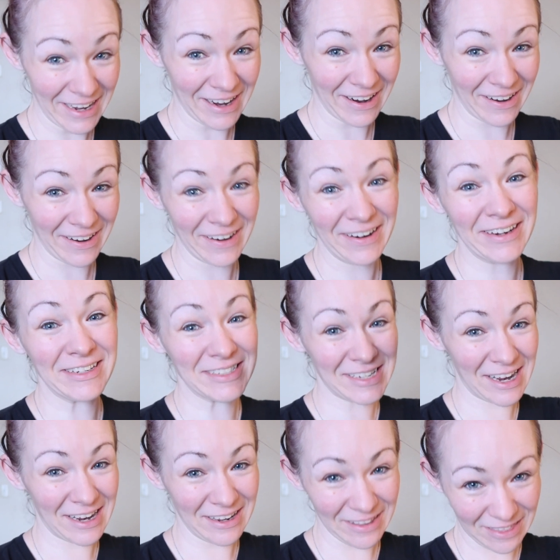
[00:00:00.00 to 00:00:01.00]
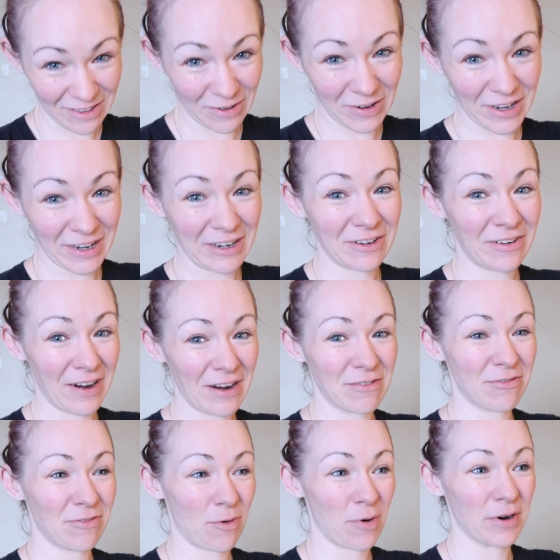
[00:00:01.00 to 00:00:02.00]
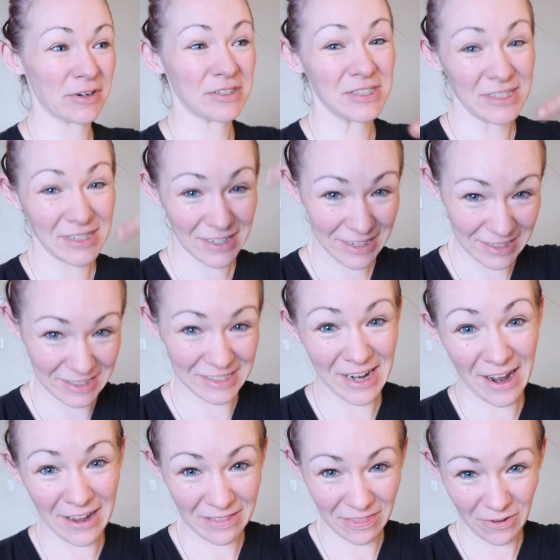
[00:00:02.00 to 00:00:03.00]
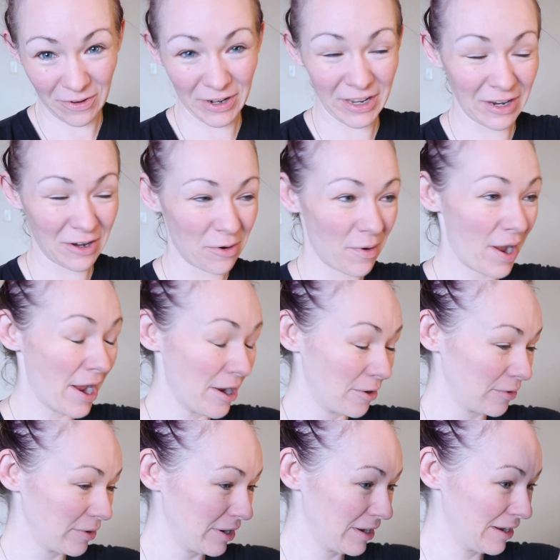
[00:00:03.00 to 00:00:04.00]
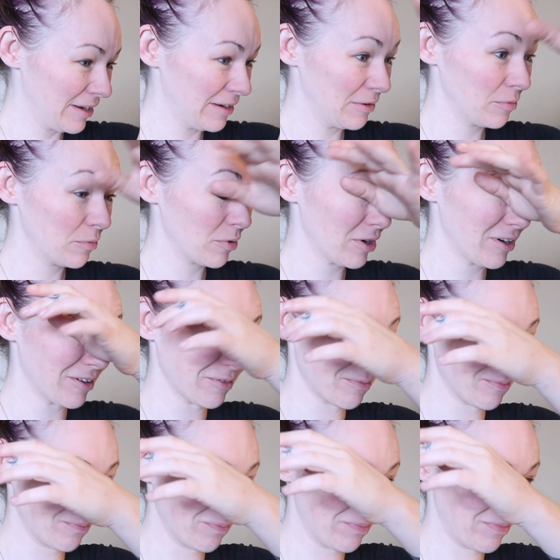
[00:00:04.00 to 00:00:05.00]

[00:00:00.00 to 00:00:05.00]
here is 8.30 in Grand Forks, is 9.30 in Ohio, and we're